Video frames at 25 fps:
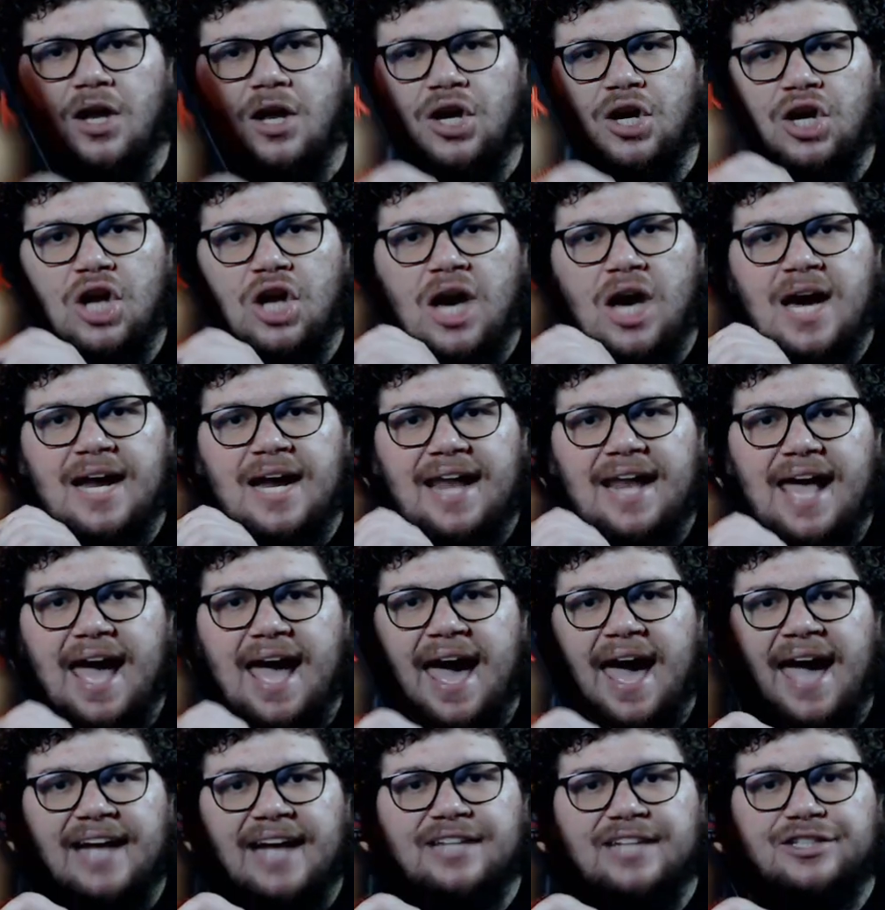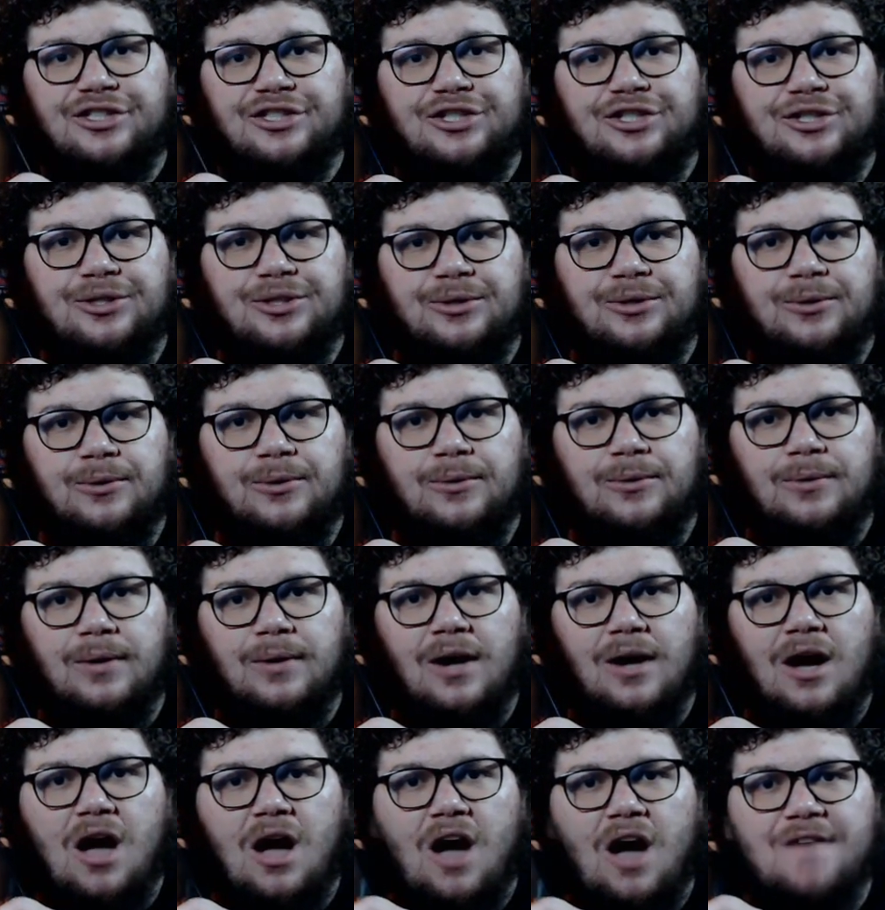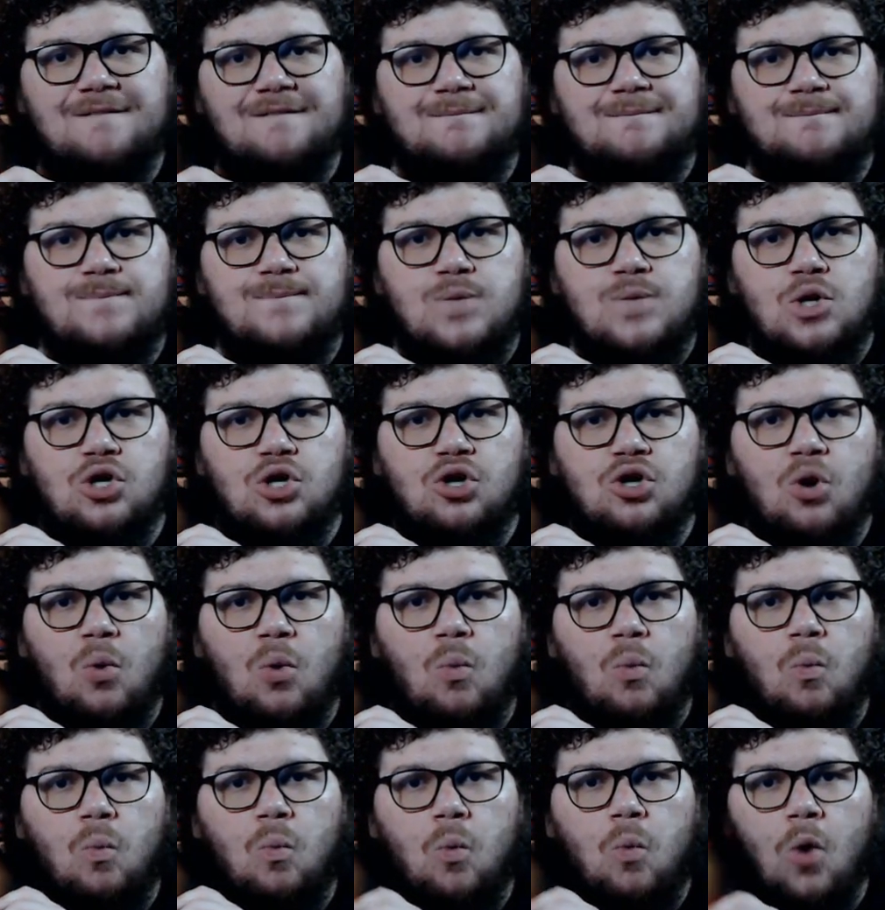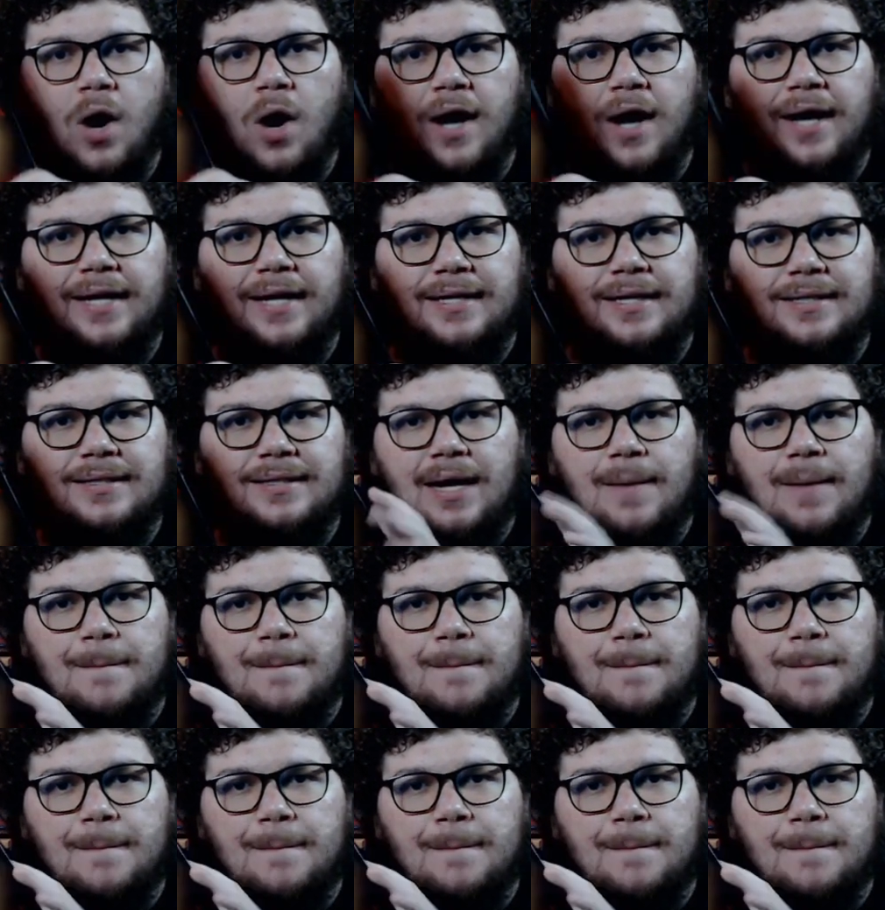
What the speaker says: Not Act 2 of Book 1.